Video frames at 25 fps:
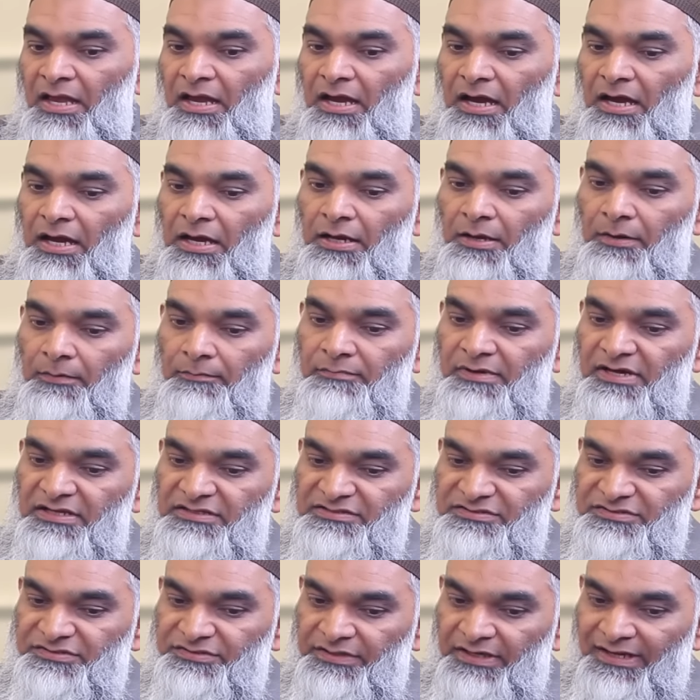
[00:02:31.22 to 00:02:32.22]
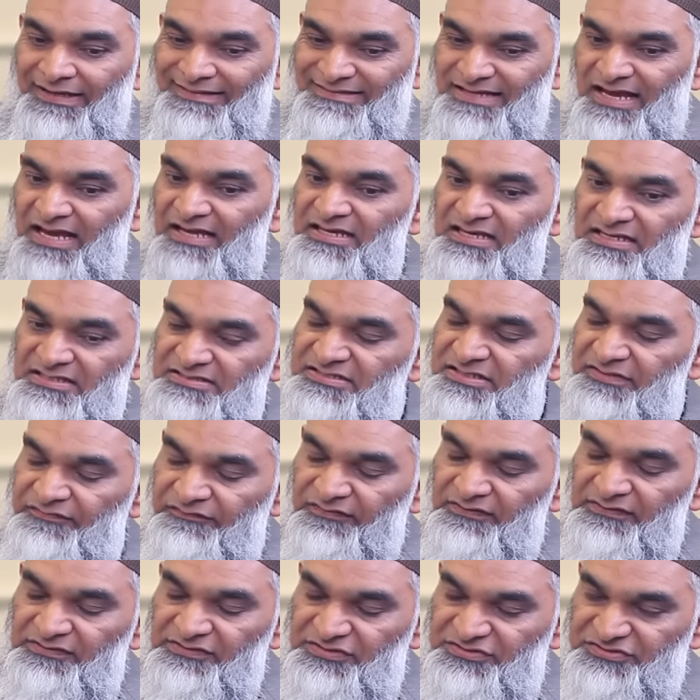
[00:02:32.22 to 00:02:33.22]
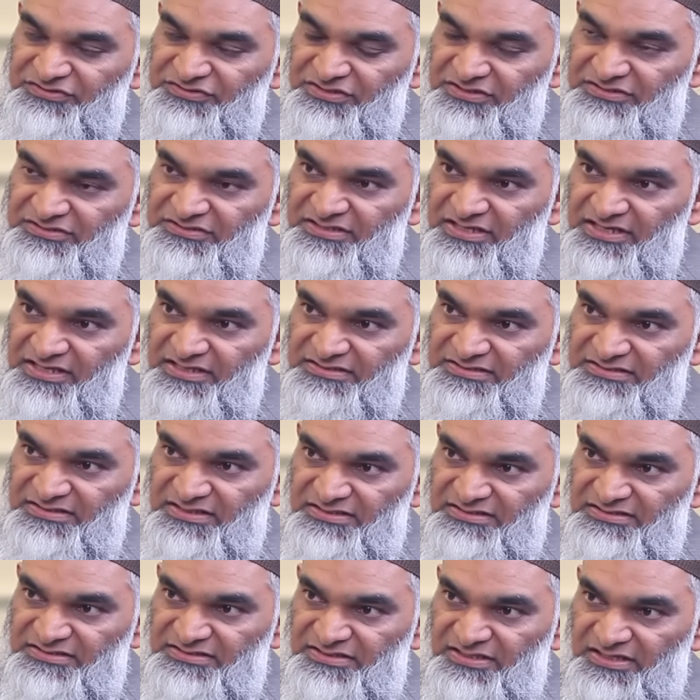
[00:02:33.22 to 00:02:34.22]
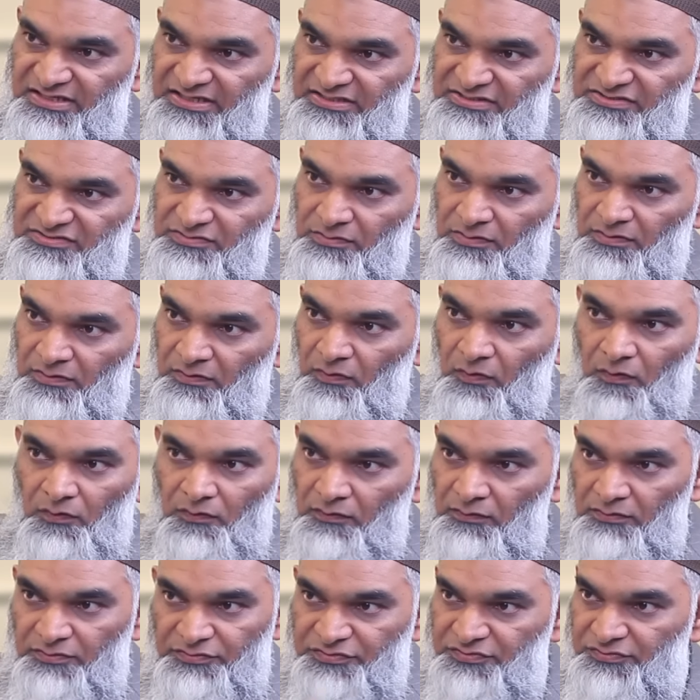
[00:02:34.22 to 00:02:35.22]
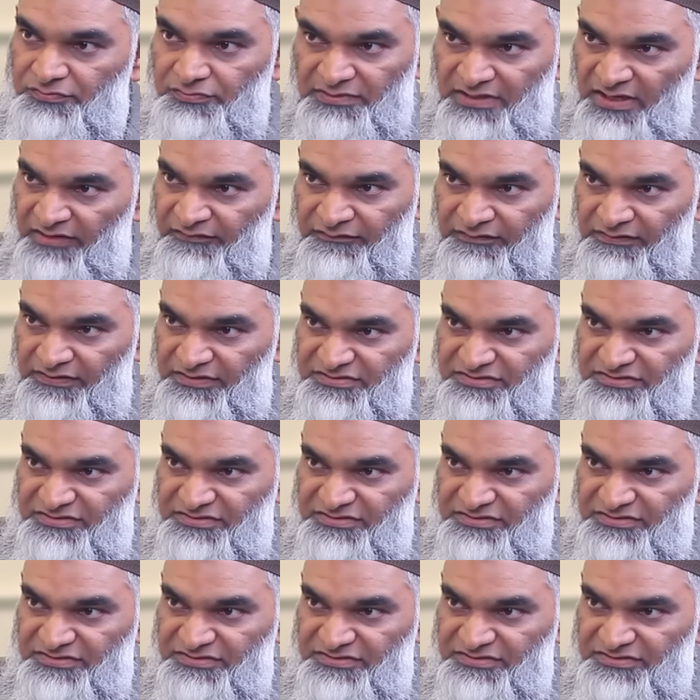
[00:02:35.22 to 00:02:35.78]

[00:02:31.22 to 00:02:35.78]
But attacking civilians just takes it to a whole new level.